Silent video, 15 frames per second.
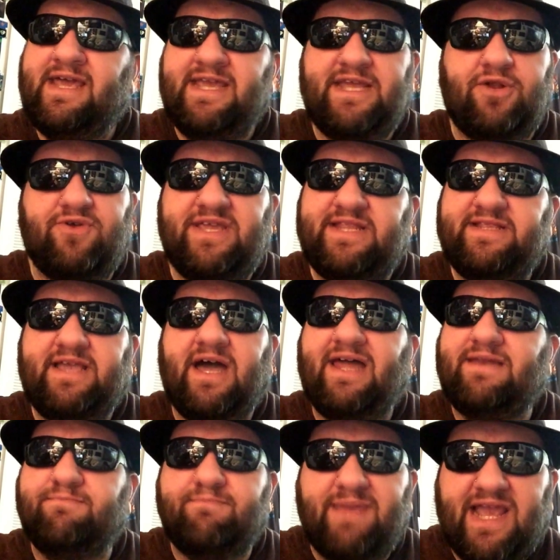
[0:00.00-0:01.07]
you know, he'd
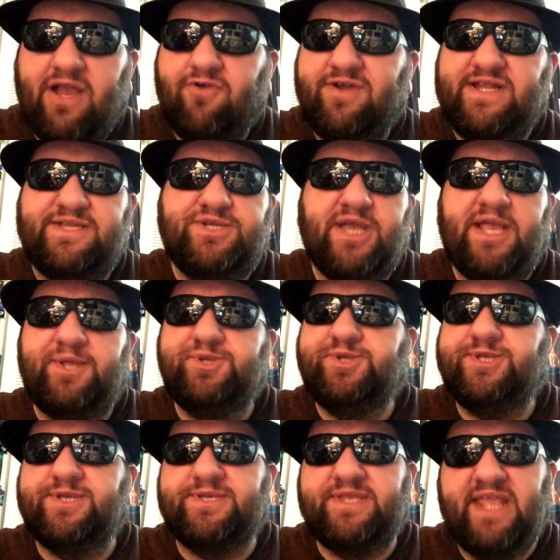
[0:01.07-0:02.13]
gotten married, he
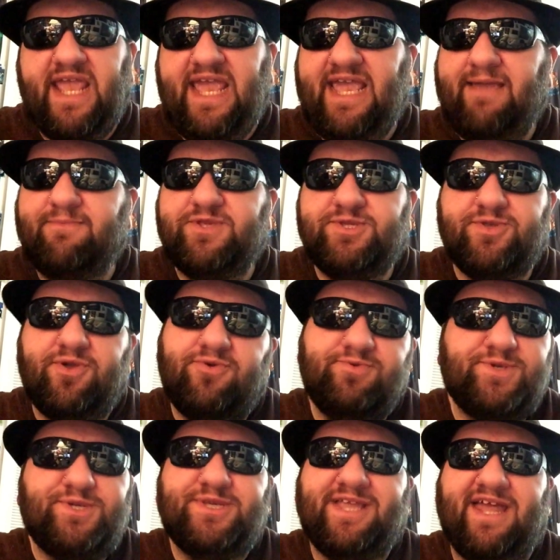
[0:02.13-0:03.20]
changed his name, and Satoru
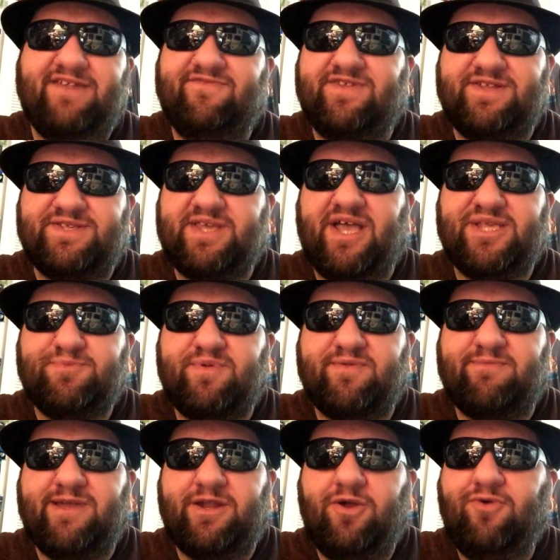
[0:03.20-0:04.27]
was just kind of in his hospital
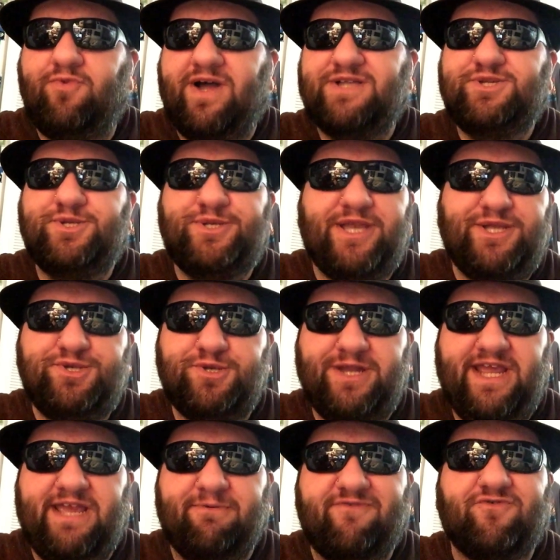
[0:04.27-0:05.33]
bed, oh, why'd you change your name?